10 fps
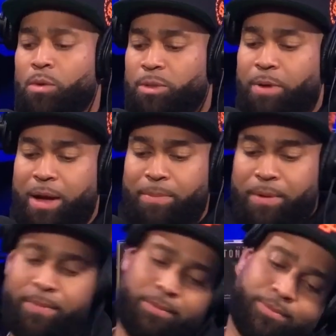What's
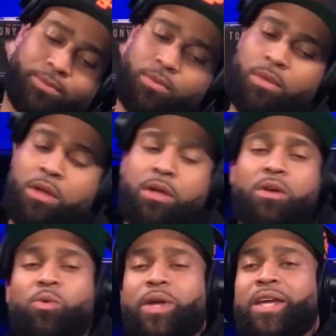poppin'?
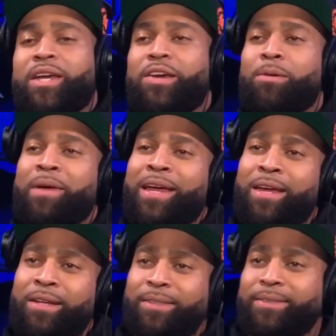We in here, man.